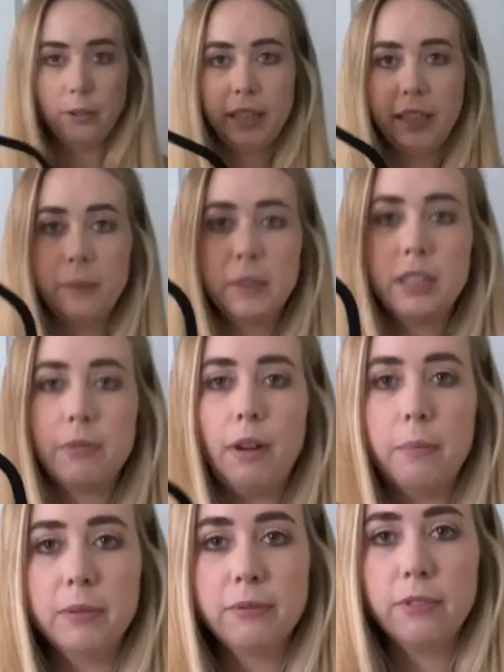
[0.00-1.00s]
think I'm gonna
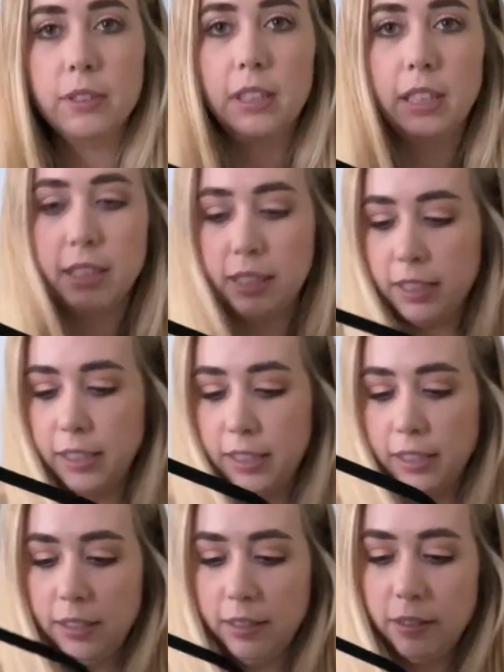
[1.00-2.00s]
swap them for
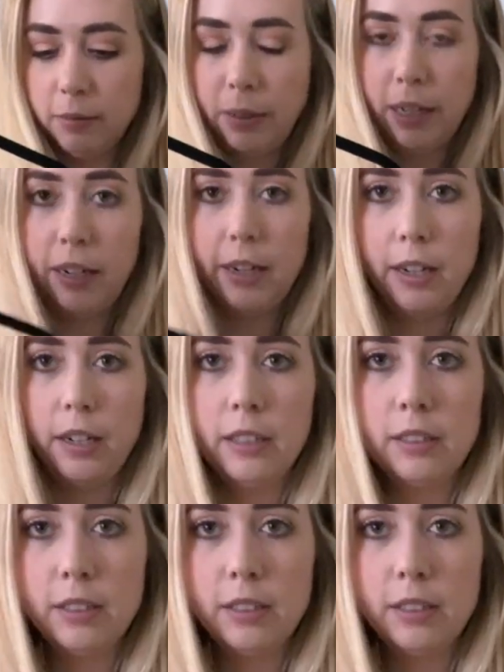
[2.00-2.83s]
this pair.